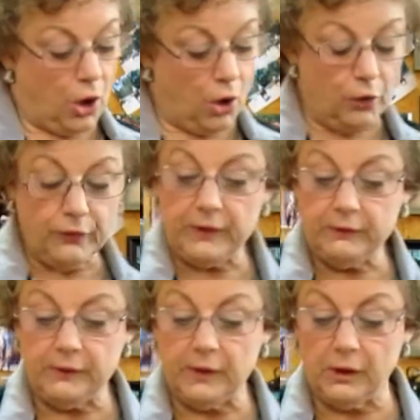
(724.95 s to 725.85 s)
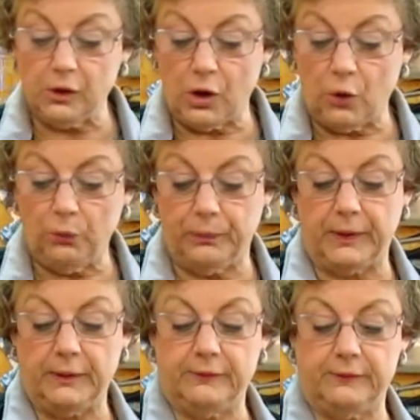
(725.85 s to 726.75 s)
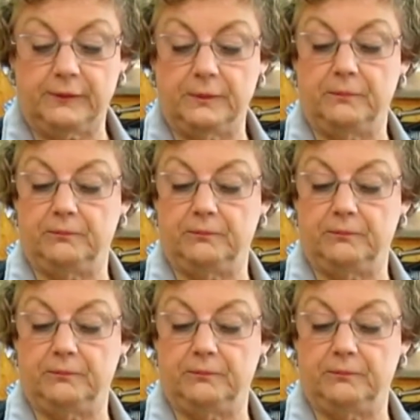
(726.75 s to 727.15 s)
All these little colt bits